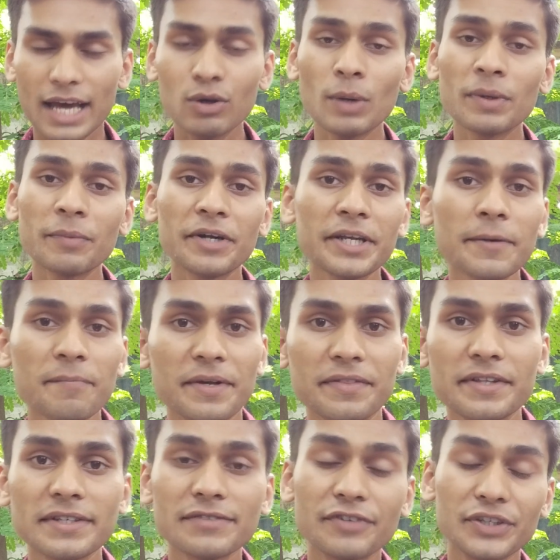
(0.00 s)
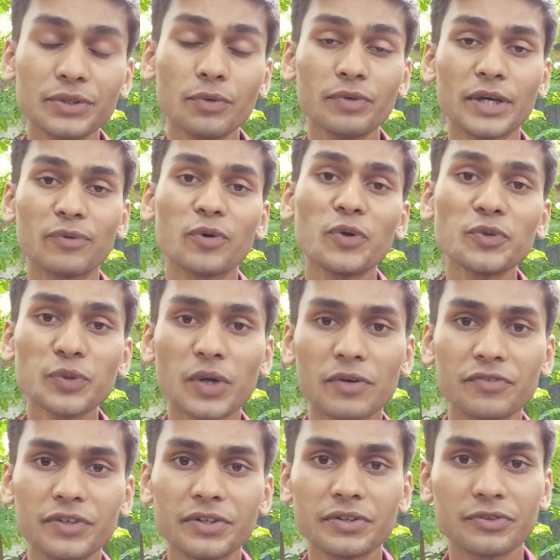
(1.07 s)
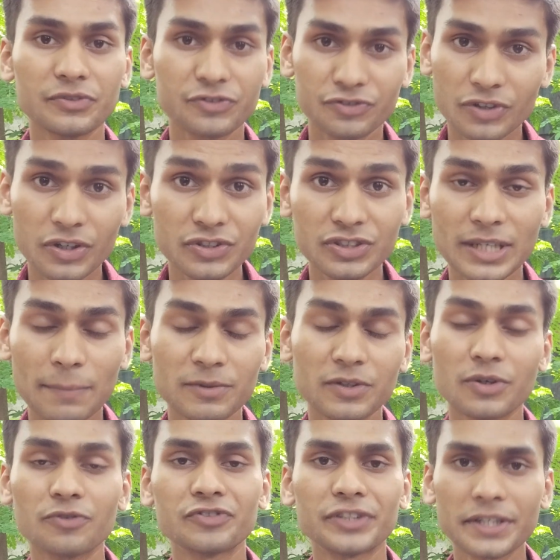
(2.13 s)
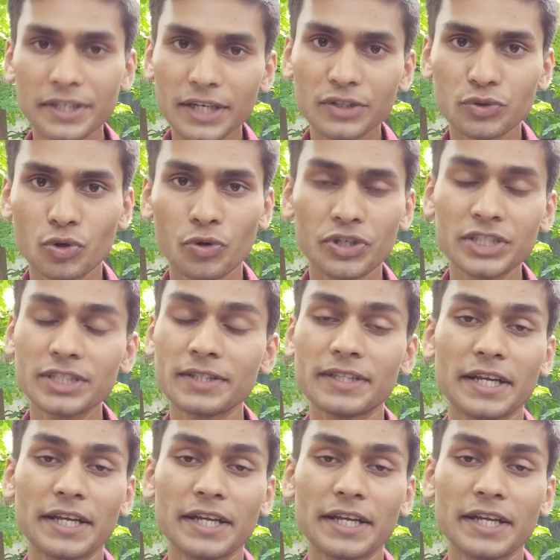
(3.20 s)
Hello everybody, in this video we are going to cover first chapter of Think and Grow Rich,